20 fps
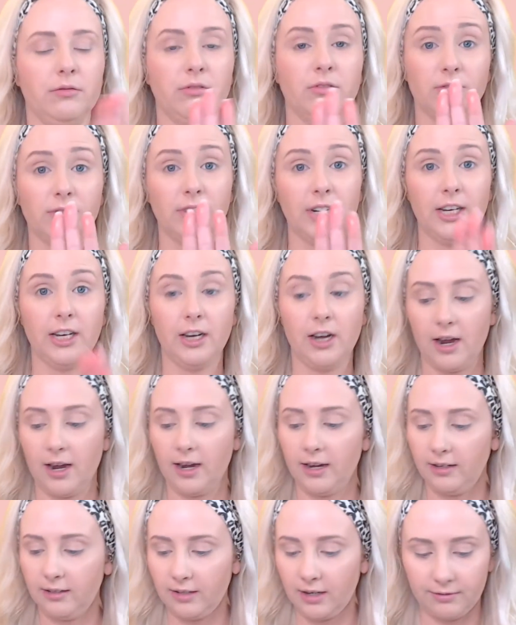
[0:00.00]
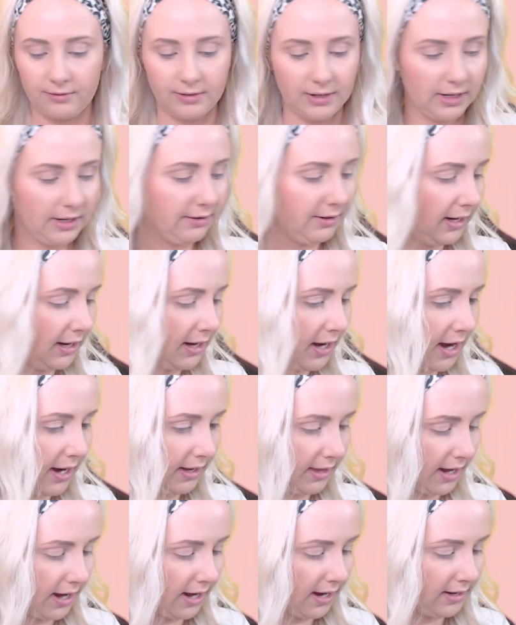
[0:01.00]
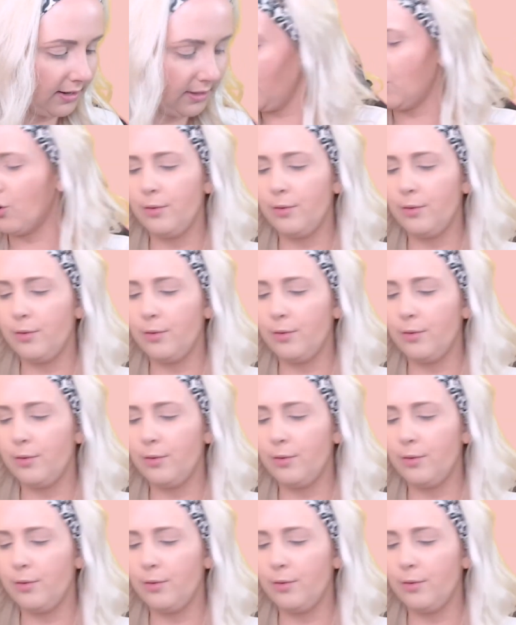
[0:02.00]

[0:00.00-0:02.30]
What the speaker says: Really nice. I really like that.